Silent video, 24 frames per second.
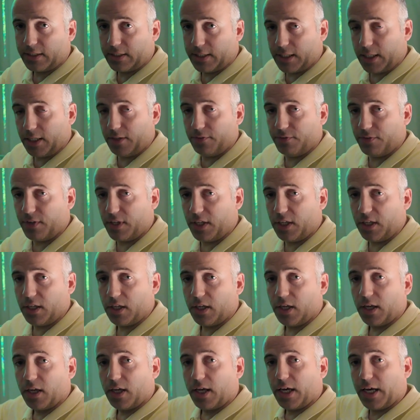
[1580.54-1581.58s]
TV
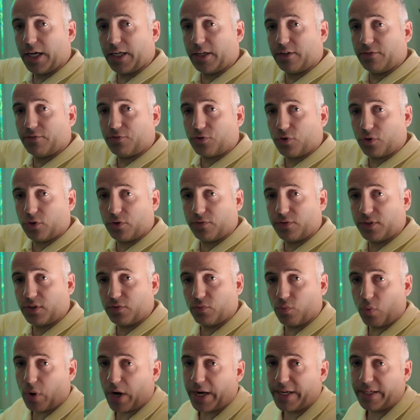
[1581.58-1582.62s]
and in front of it
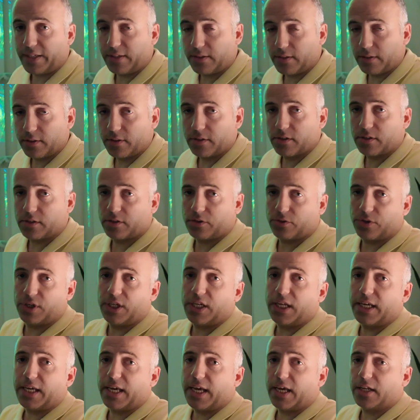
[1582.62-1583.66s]
white
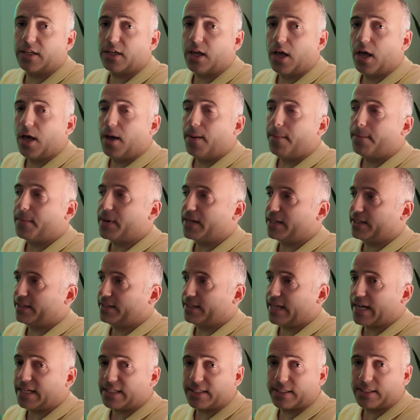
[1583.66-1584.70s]
screen again. But
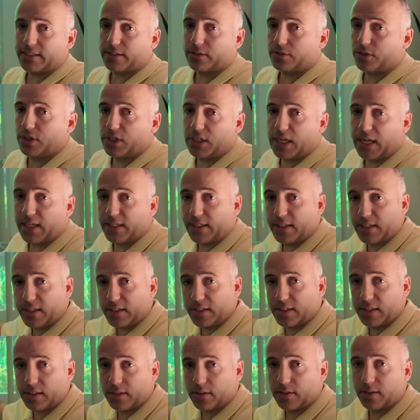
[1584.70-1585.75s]
that screen and
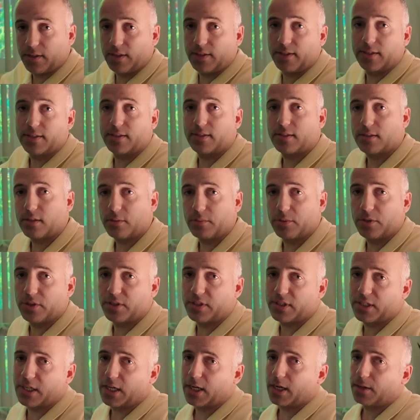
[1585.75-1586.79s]
this screen is similar
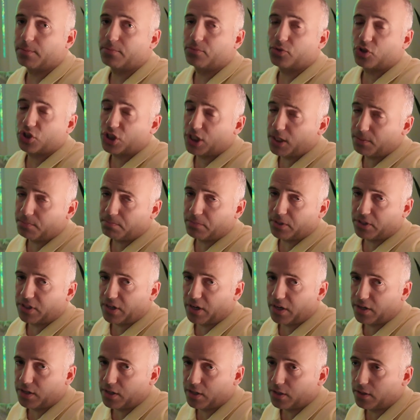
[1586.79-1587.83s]
setup, cheap
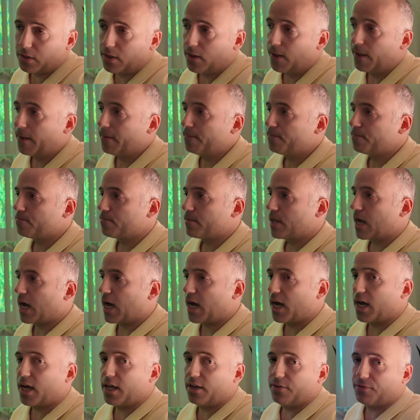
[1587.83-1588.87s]
material.
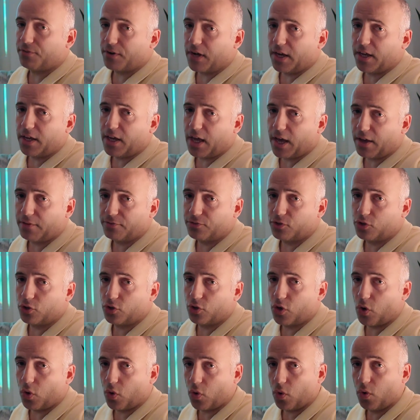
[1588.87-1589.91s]
If I have to
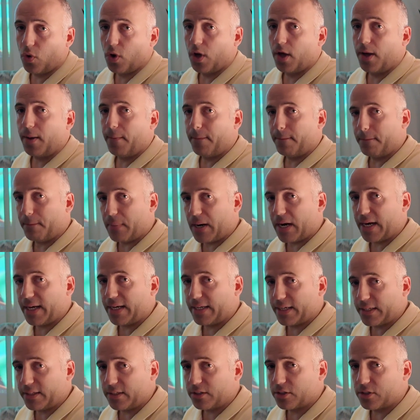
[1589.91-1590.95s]
go buy
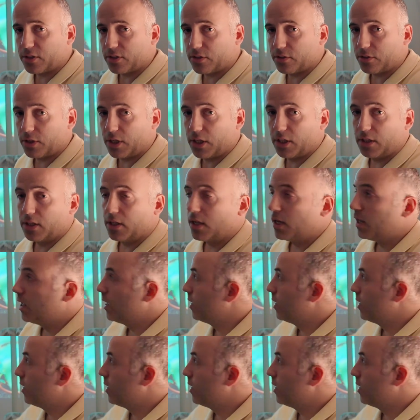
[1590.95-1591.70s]
another screen,